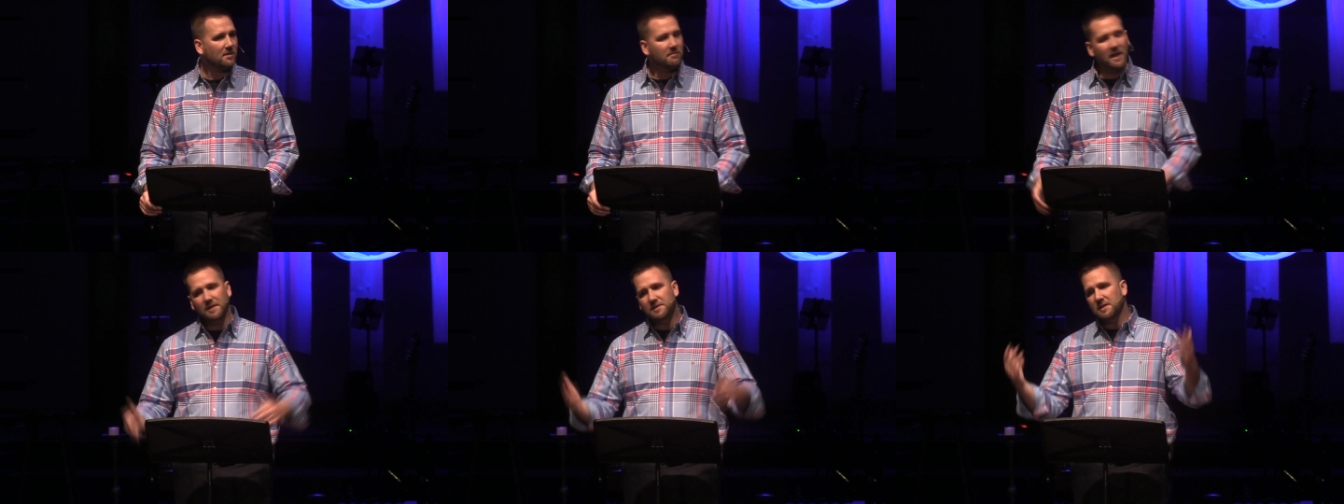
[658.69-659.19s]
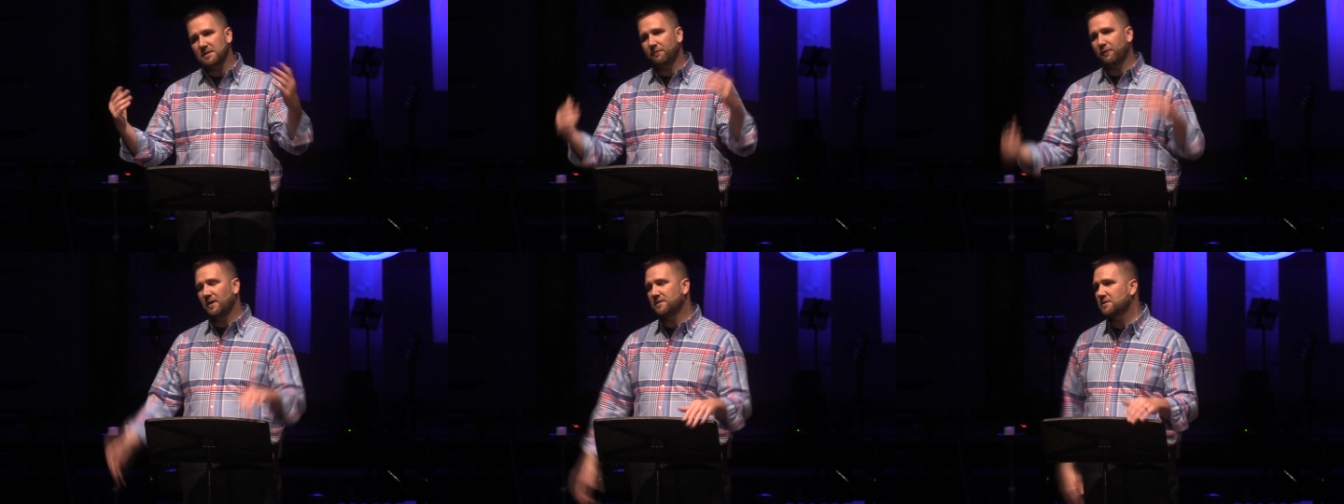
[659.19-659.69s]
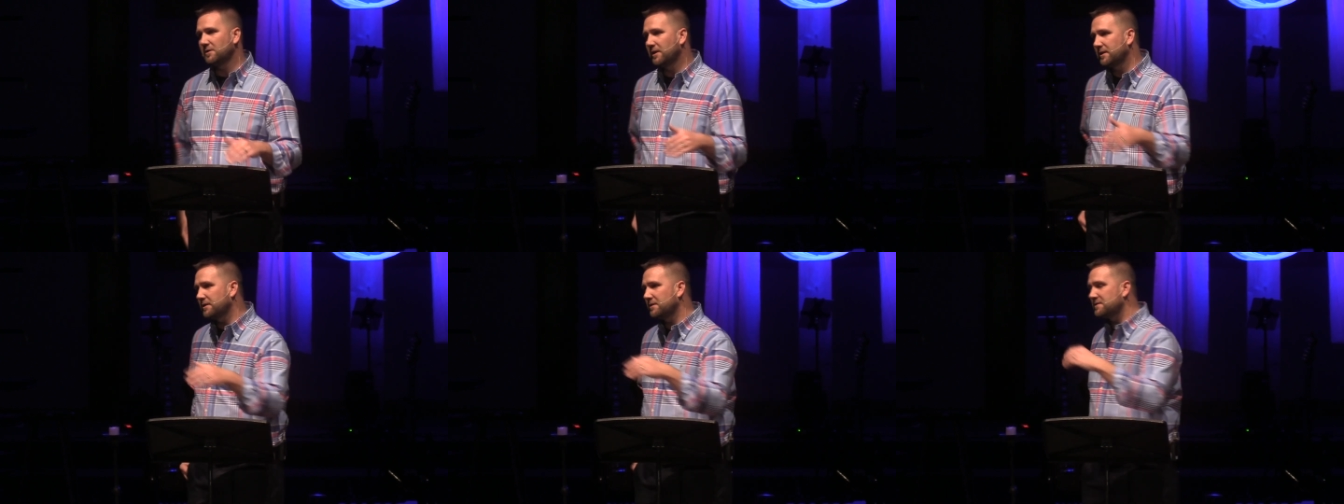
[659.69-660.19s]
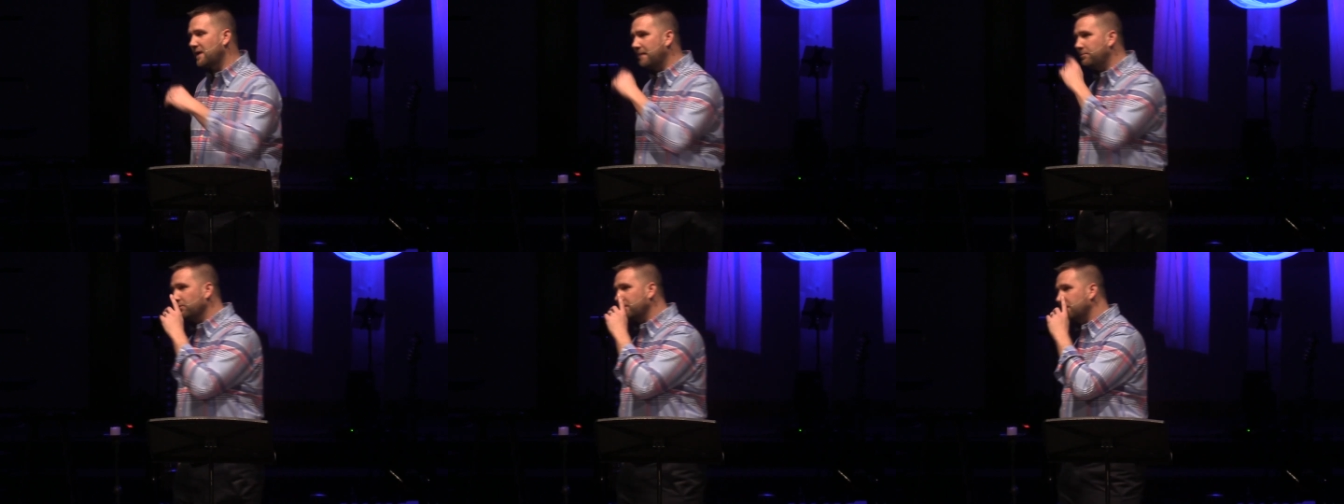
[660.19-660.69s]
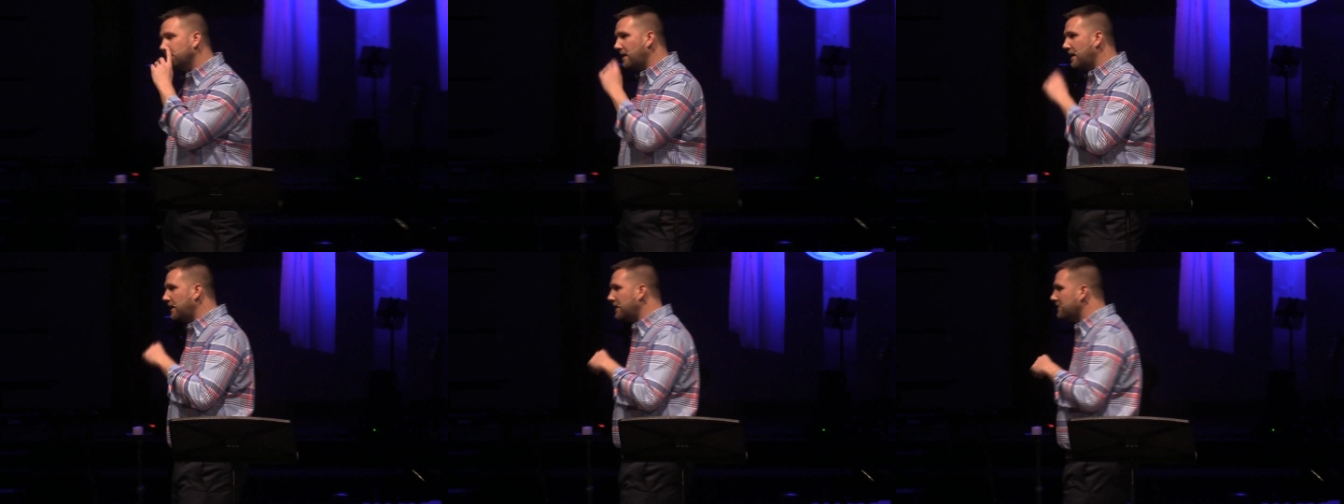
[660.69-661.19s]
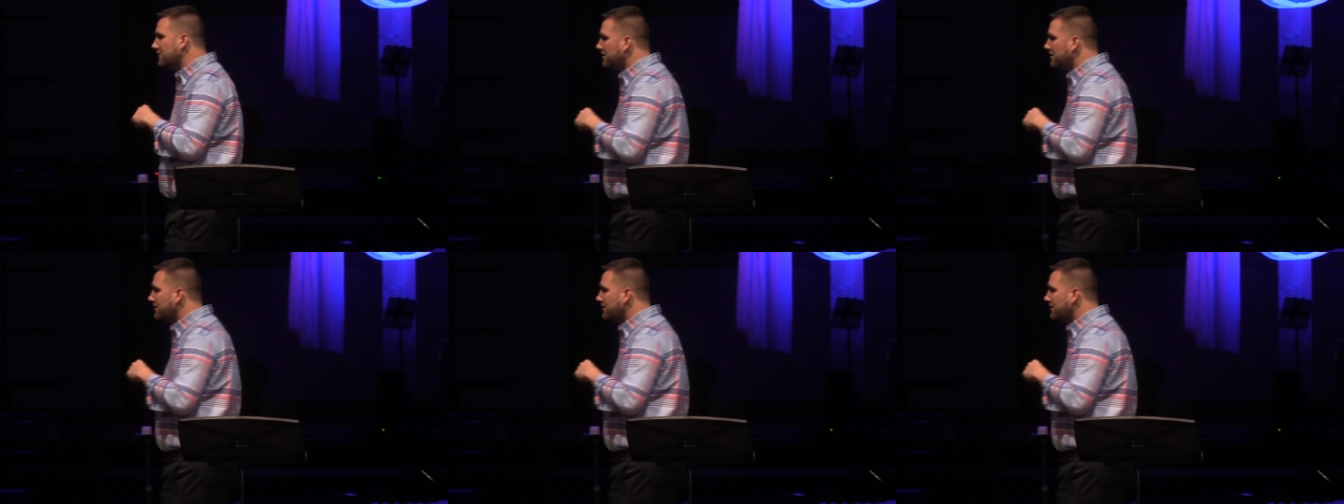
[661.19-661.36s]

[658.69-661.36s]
Man, it's easy for us to look at the disciples and say,